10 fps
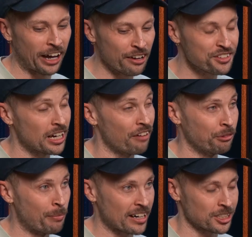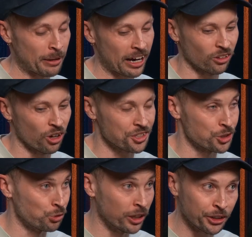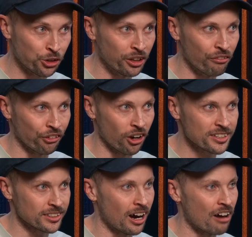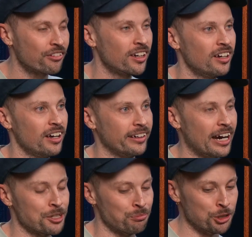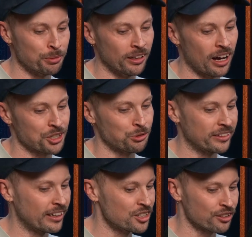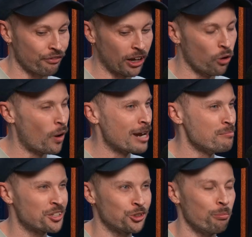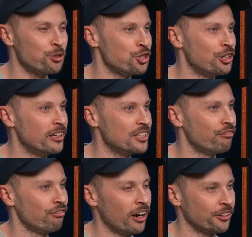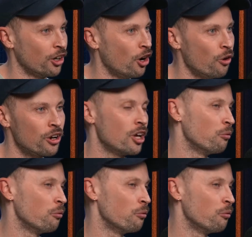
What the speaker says: They've suffered back-to-back losses. Really good in the first half against Brisbane last week, then just fell away, missed opportunities in front of goal.